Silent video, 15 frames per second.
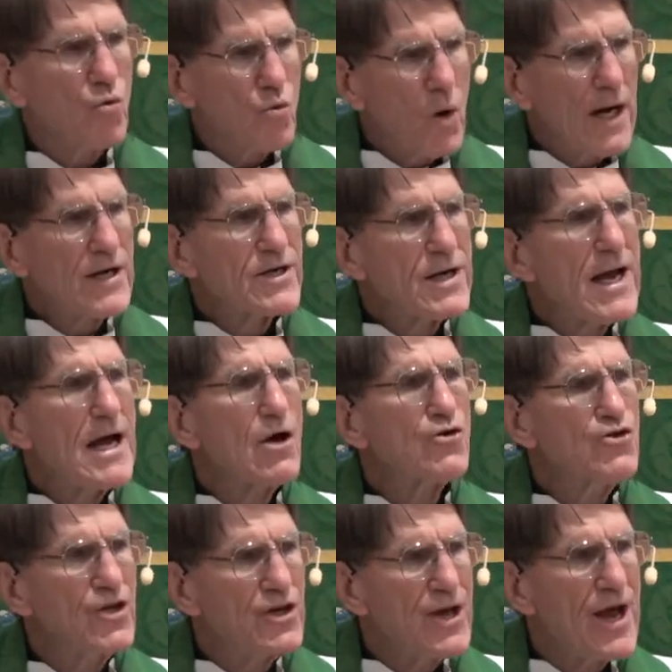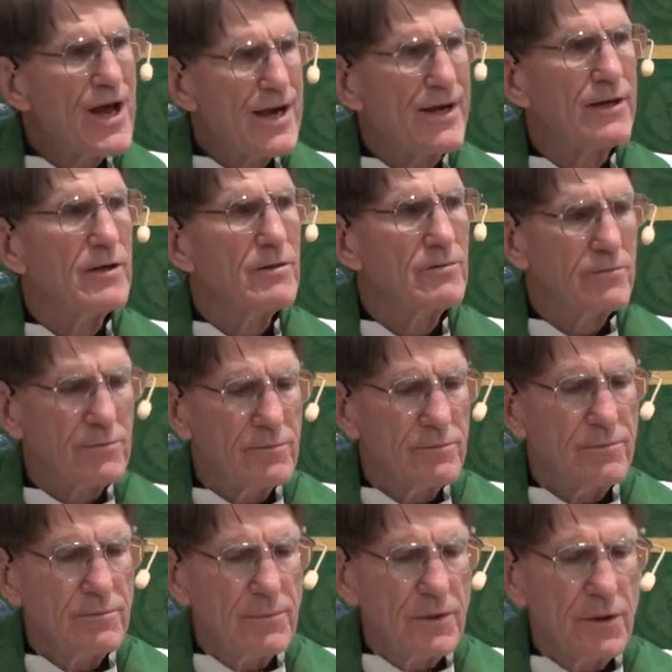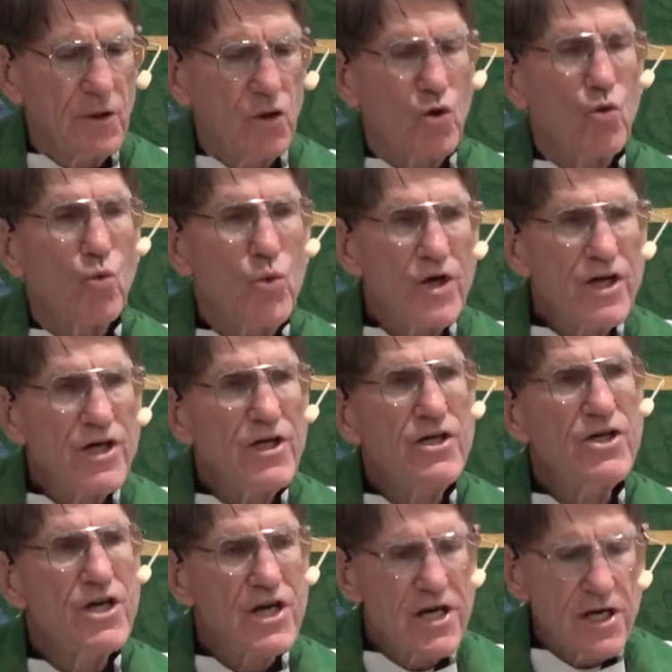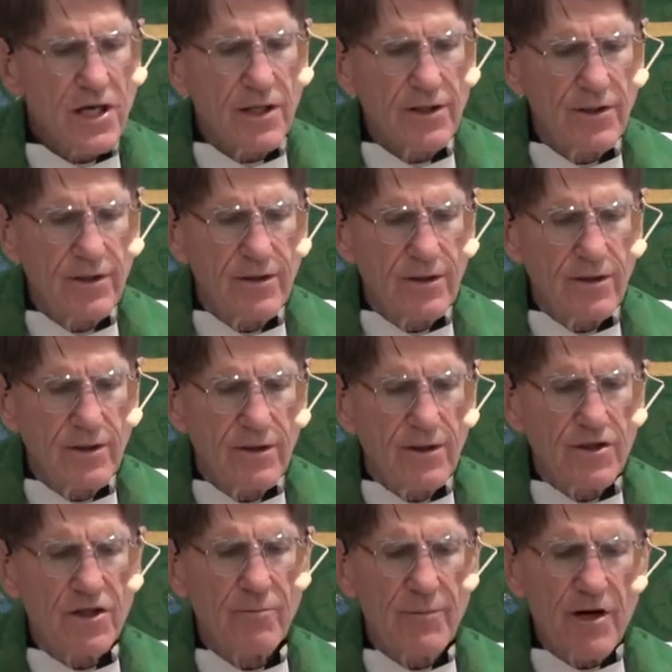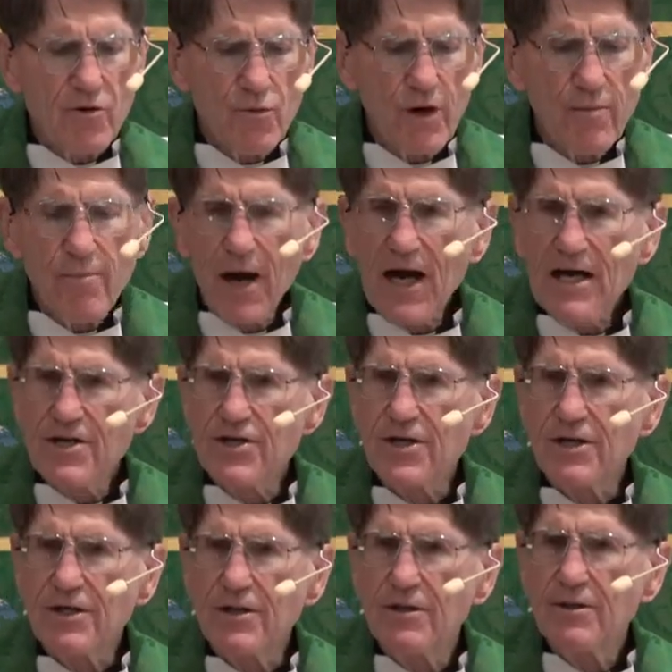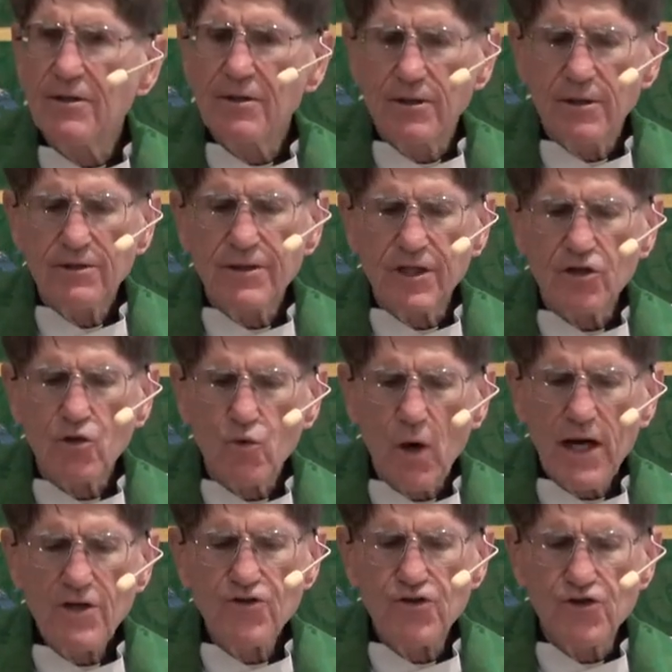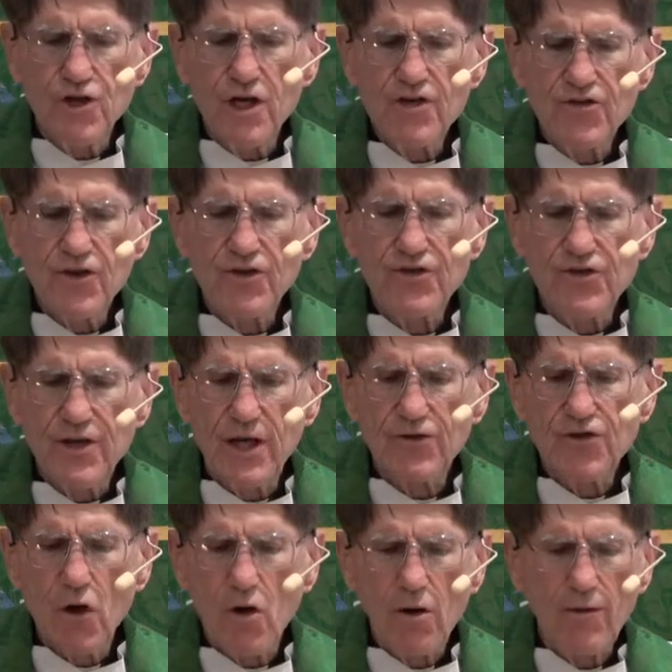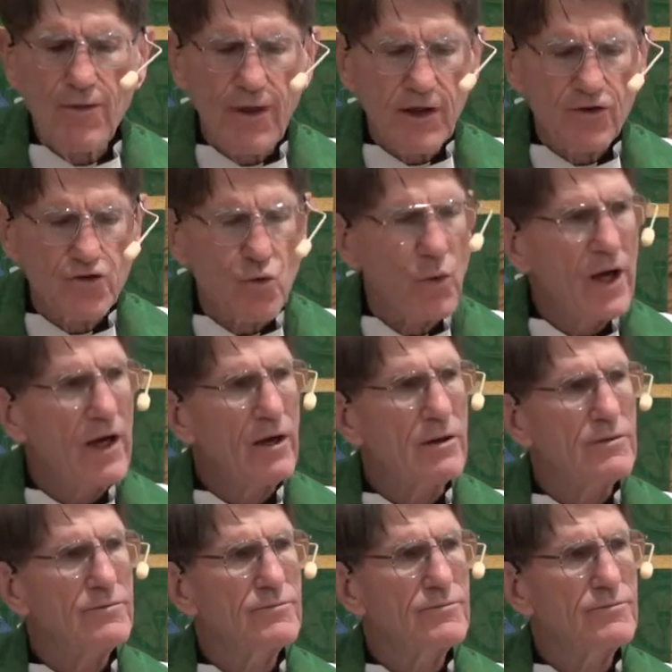right now today, we need to be reminded that Christ Jesus does all things well.